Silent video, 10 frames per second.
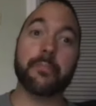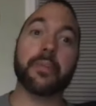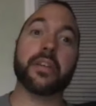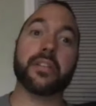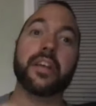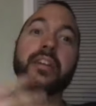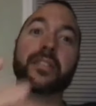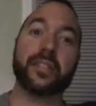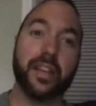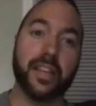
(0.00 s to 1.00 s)
because then
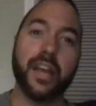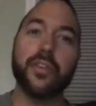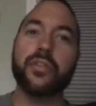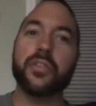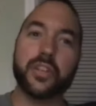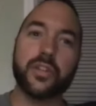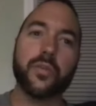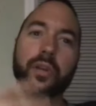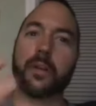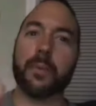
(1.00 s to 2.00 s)
it's like, I know you said you
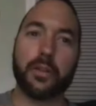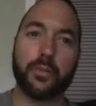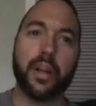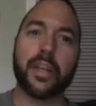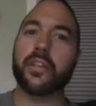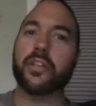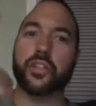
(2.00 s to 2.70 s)
don't care about the rankings.